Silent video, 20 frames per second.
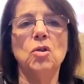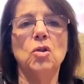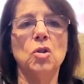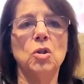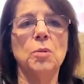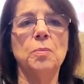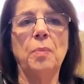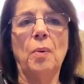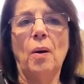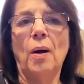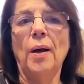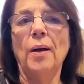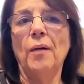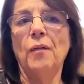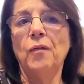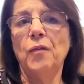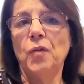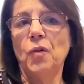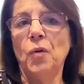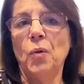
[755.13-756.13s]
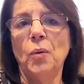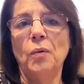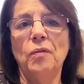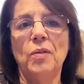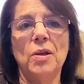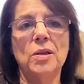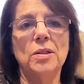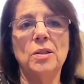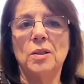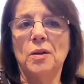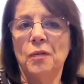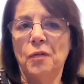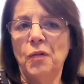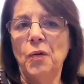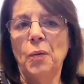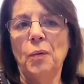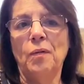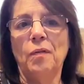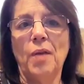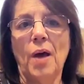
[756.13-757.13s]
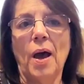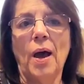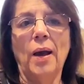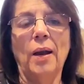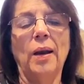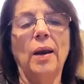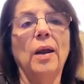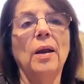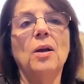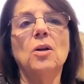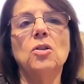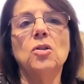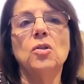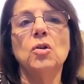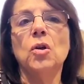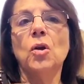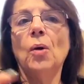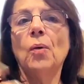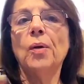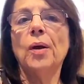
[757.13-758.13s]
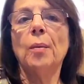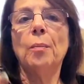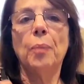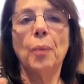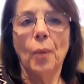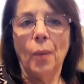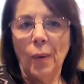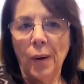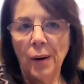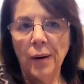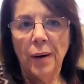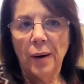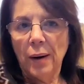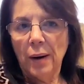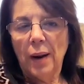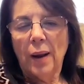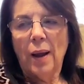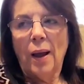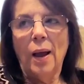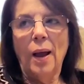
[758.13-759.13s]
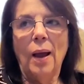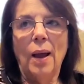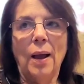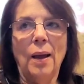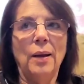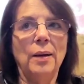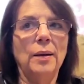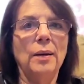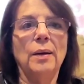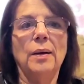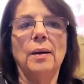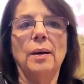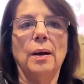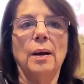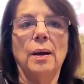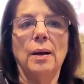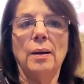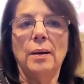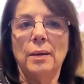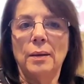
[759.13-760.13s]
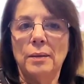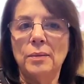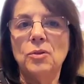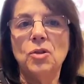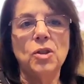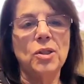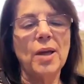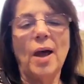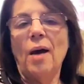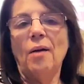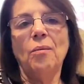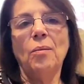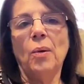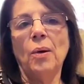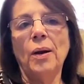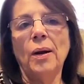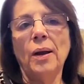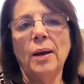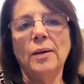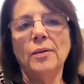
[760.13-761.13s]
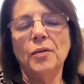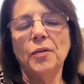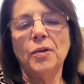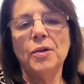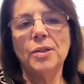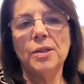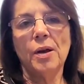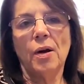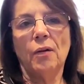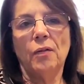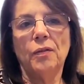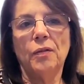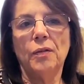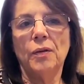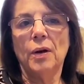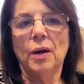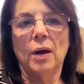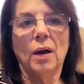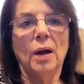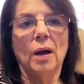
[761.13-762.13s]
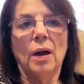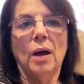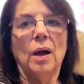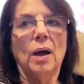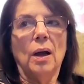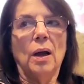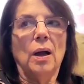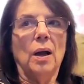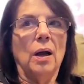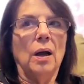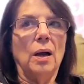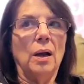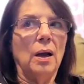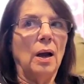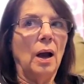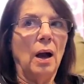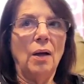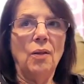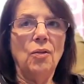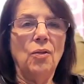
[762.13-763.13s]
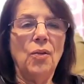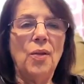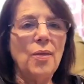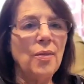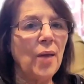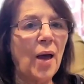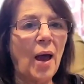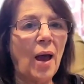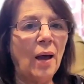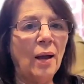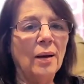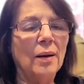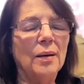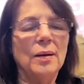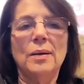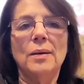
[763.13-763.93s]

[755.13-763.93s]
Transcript: Just buy a few of this and a few of that so you don't get bored and just have them on hand for yourself. Other than that,